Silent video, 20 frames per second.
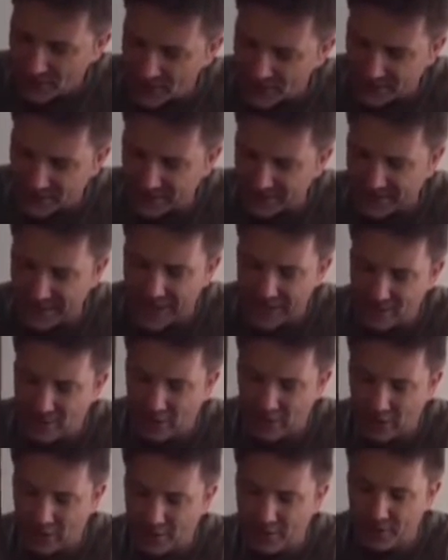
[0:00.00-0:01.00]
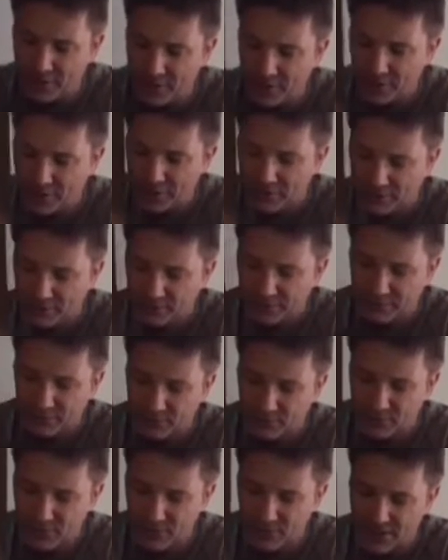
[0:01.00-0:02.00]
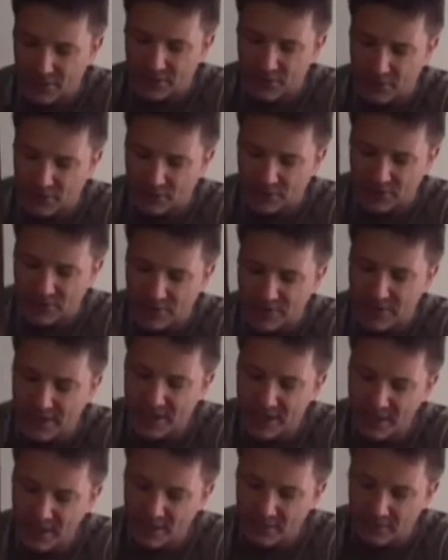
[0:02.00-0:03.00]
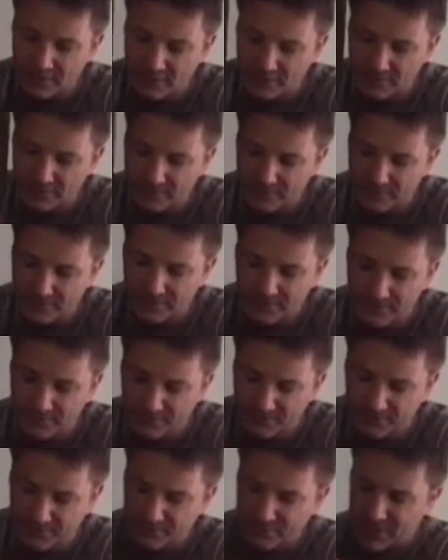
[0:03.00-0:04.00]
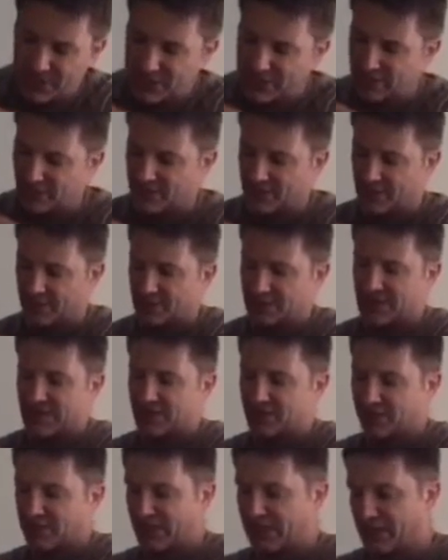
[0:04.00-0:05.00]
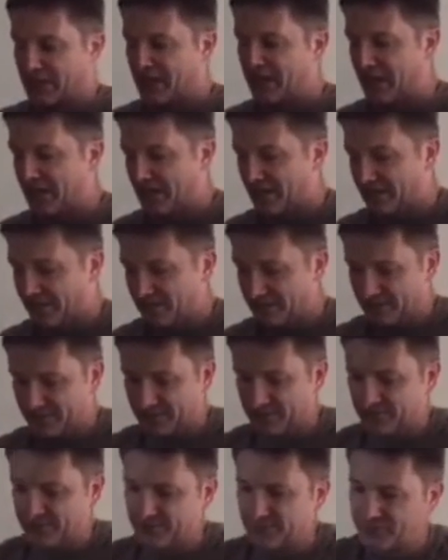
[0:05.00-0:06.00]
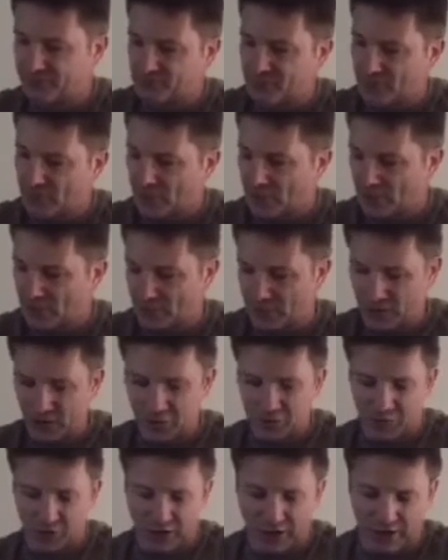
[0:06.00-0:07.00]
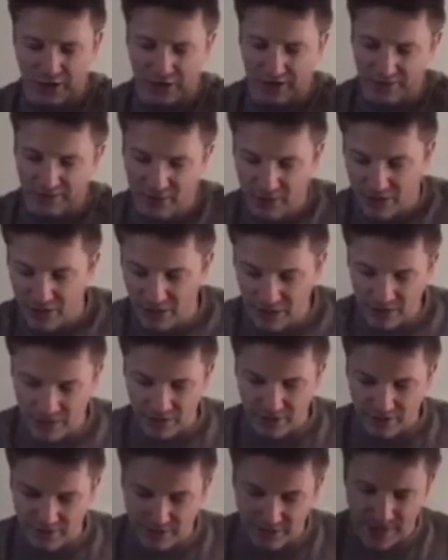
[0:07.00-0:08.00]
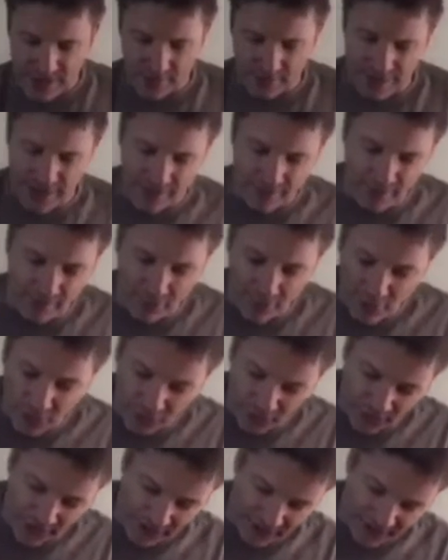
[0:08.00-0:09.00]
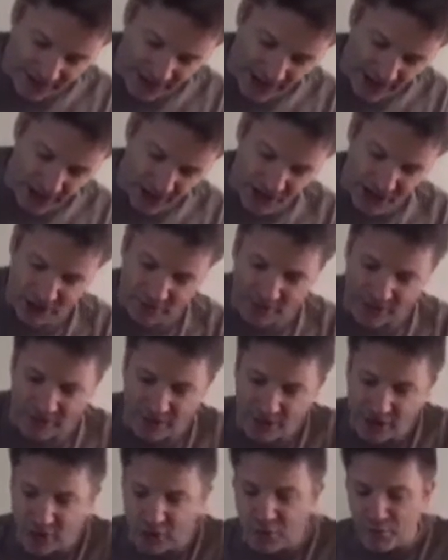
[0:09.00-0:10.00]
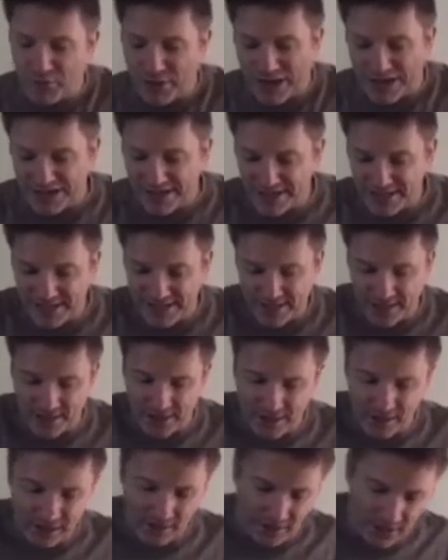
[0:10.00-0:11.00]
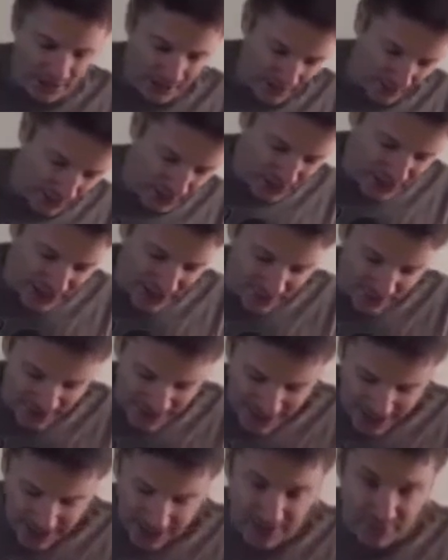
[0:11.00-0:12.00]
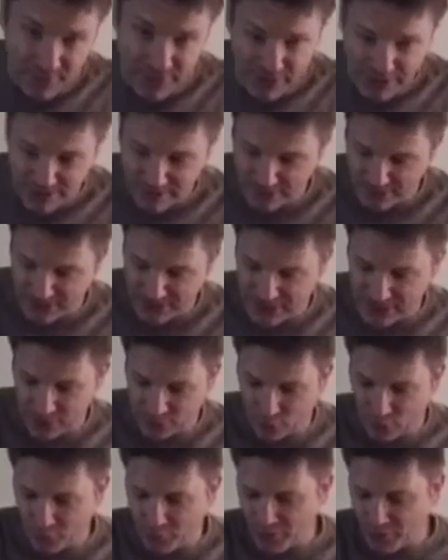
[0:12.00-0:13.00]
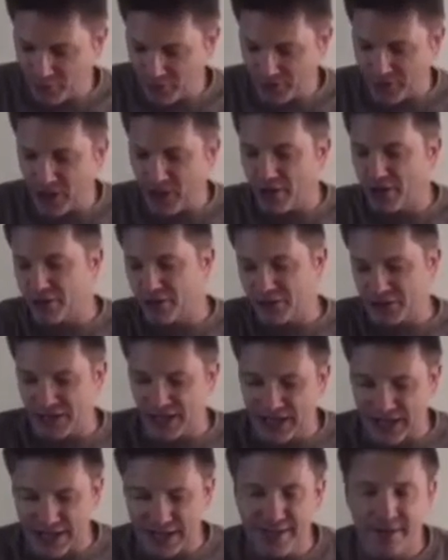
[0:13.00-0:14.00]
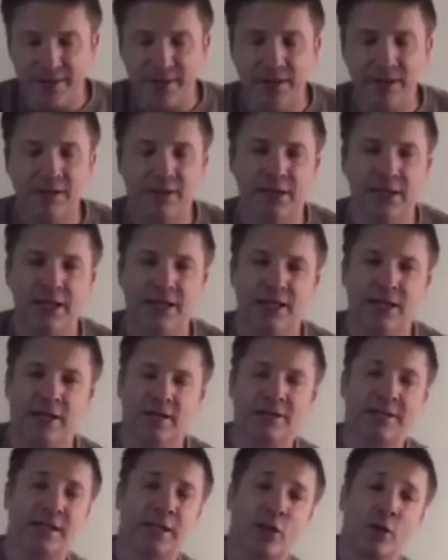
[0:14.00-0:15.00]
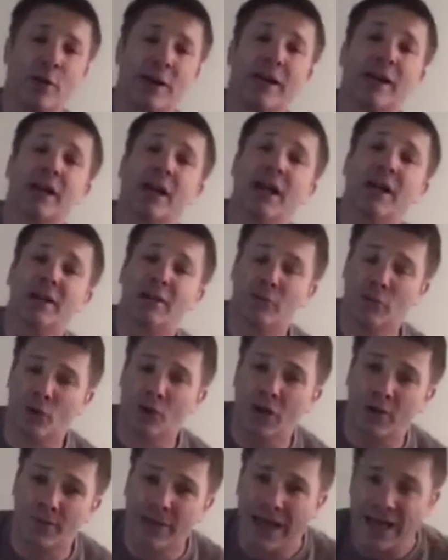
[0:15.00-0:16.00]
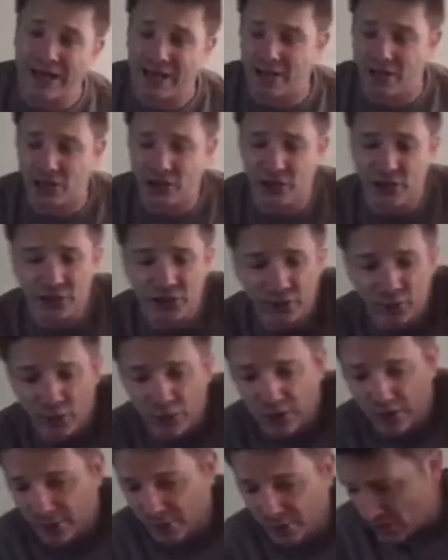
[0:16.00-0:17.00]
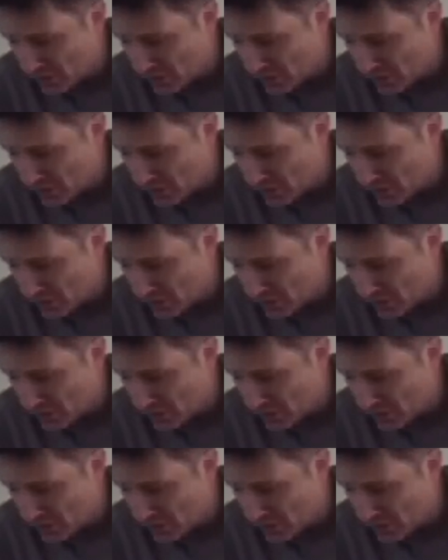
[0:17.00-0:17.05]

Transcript: It's not that hard. As you can see, I have successfully cut this part. Now we have a good foundation here, we have a good base, and I'll tape that in a minute, and then we'll build the other side, and I'll take a quick cut, and we'll come back and I'll show you some more.